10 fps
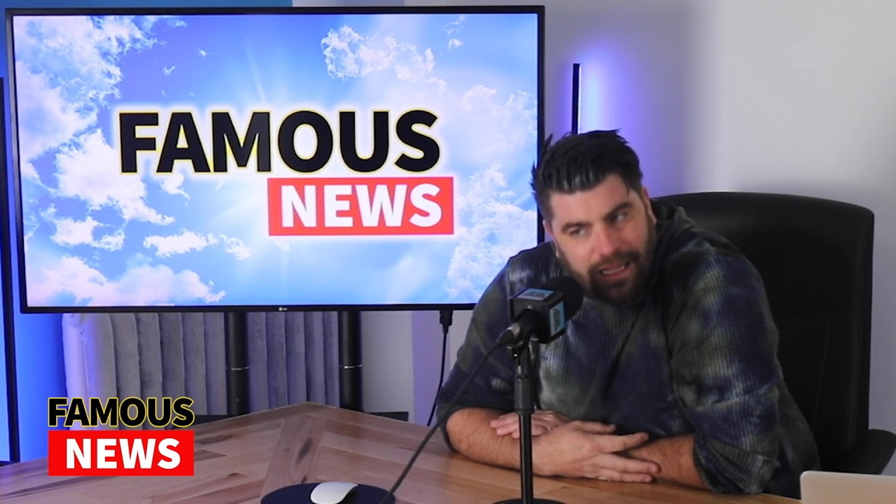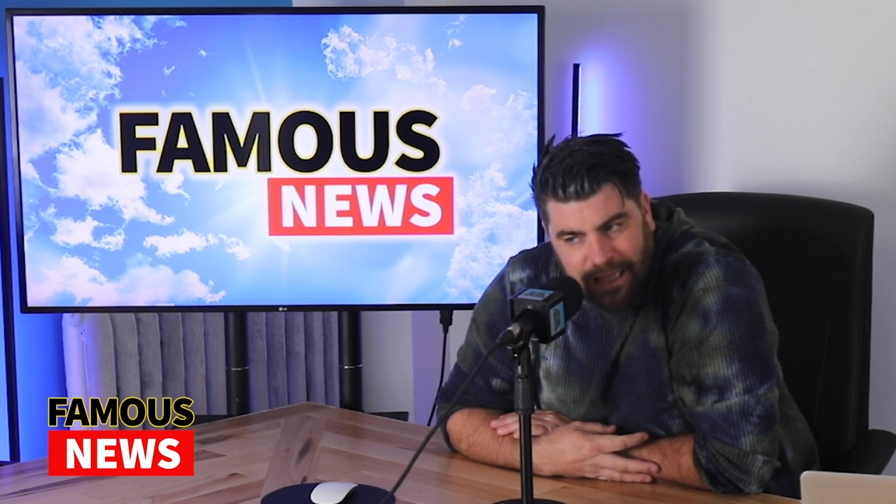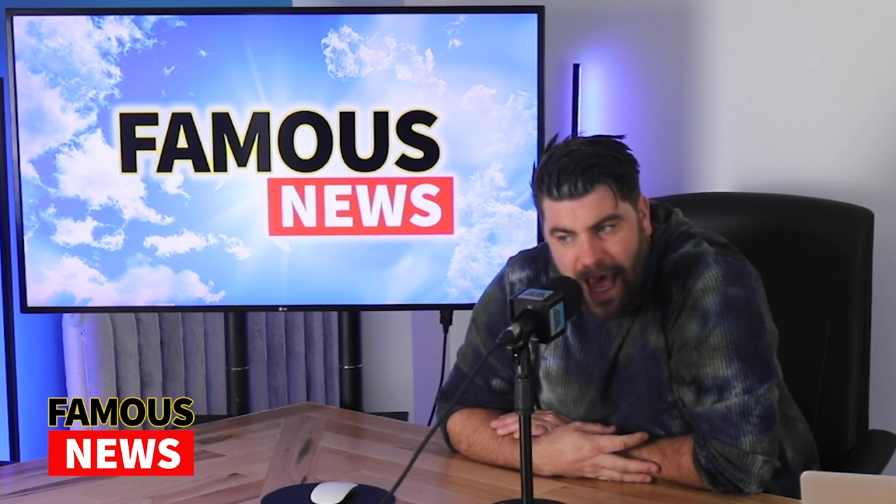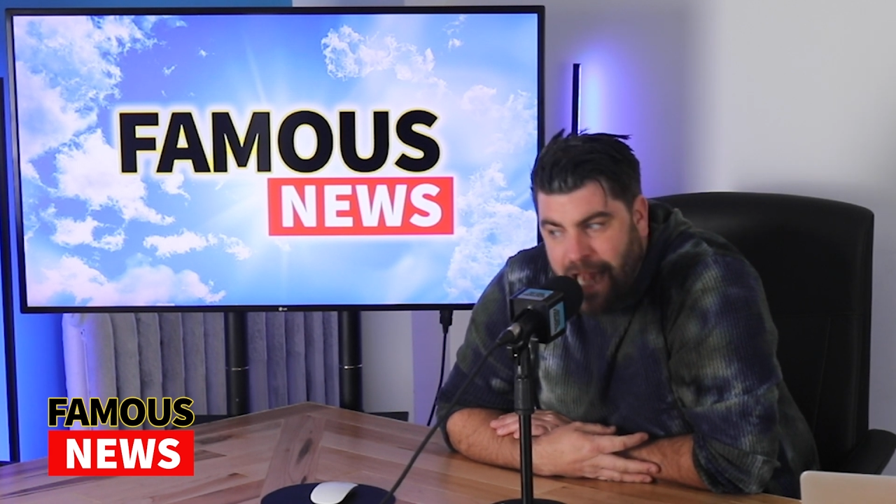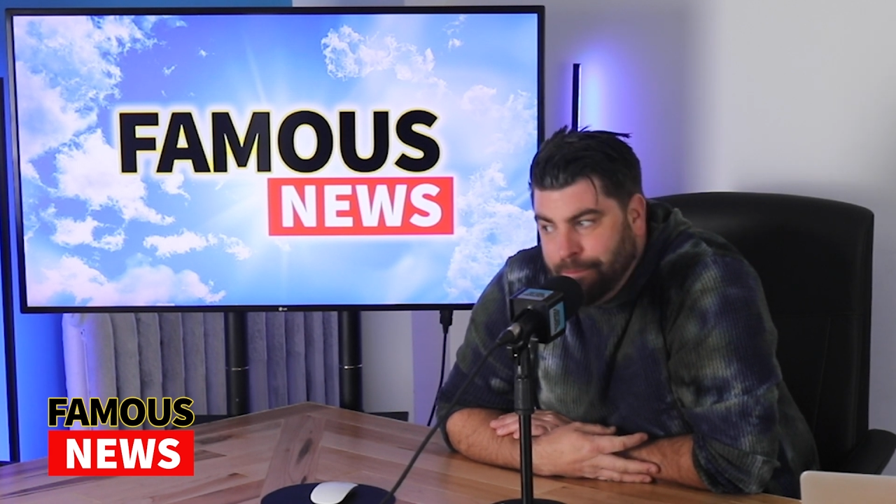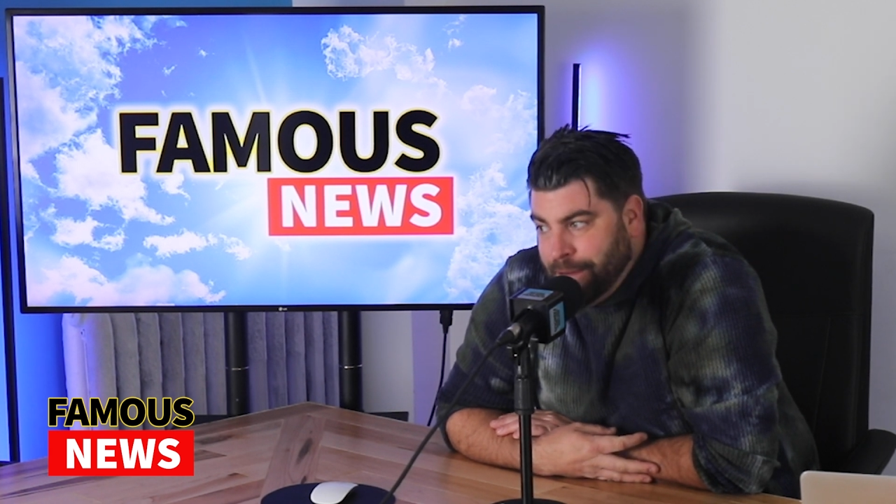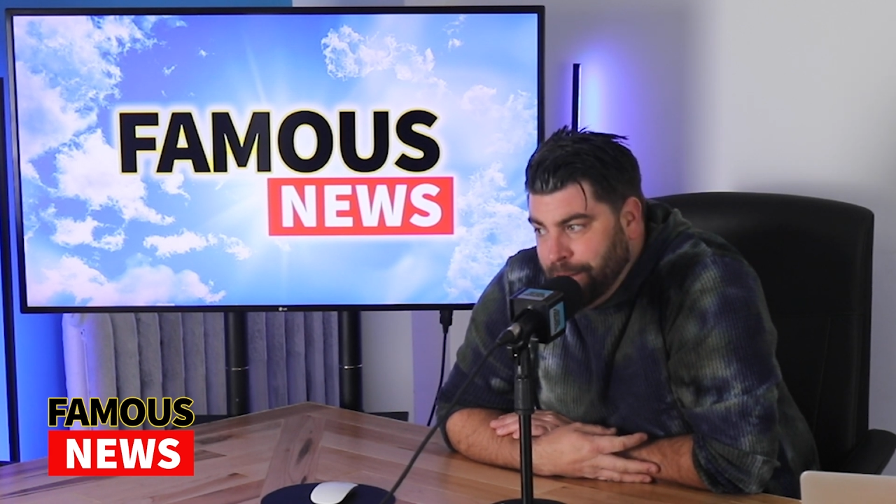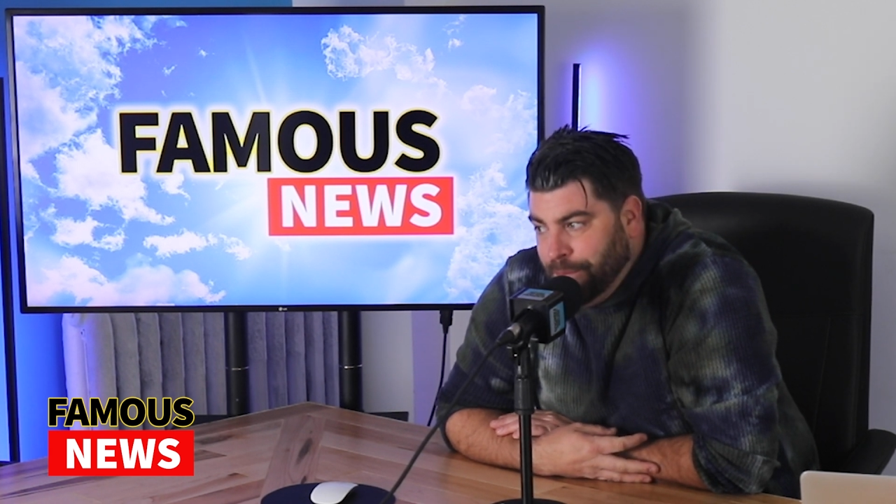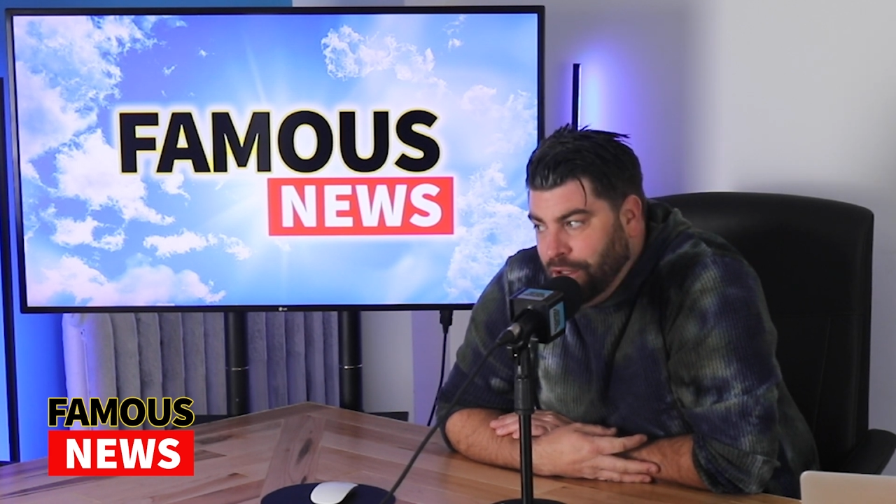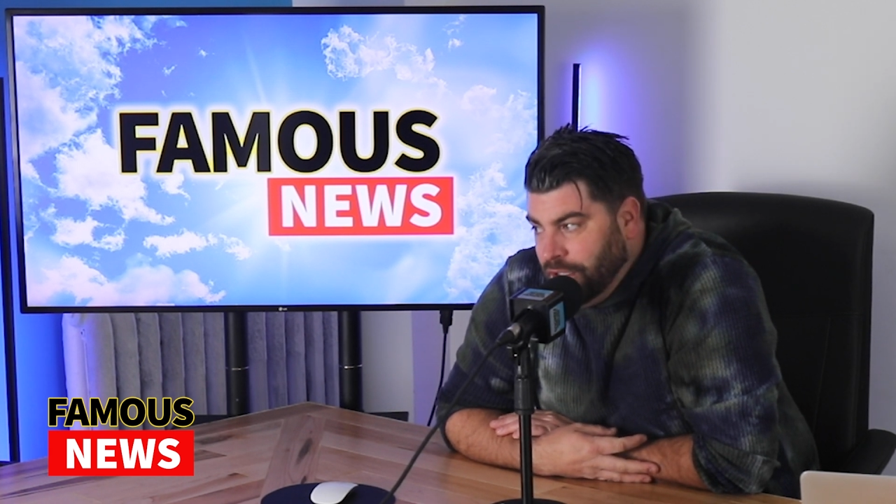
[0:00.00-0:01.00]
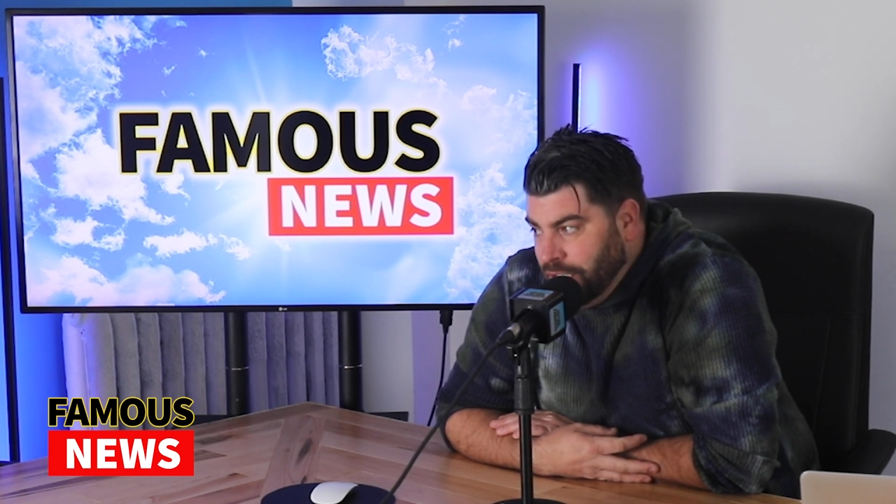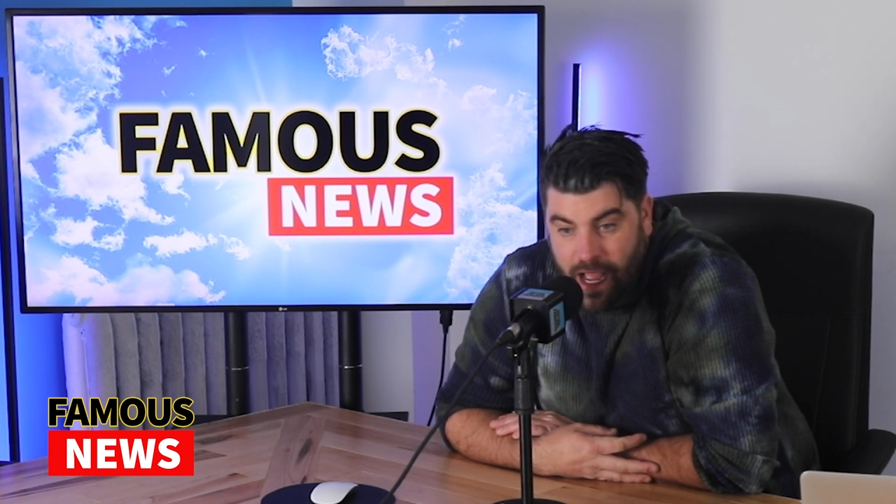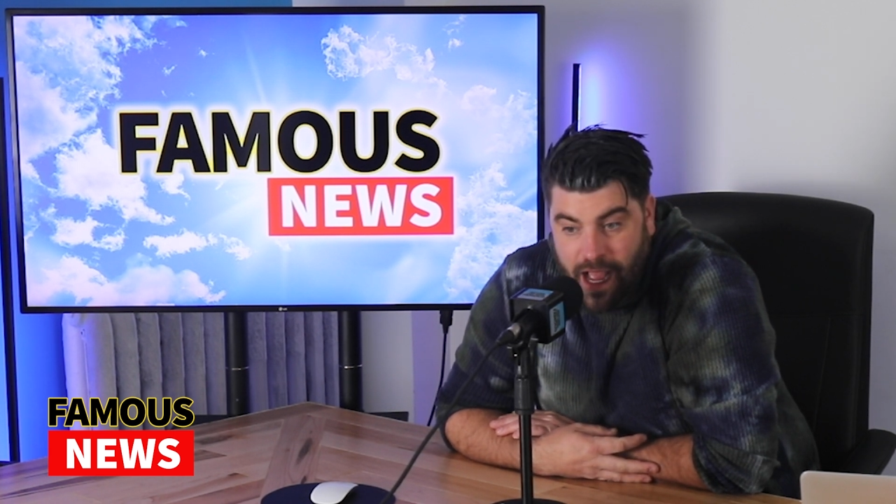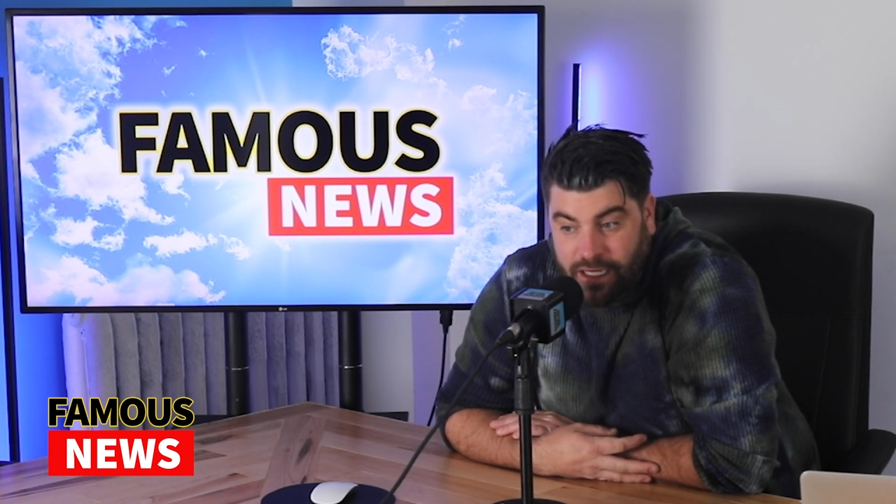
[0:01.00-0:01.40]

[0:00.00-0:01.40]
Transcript: a lot of people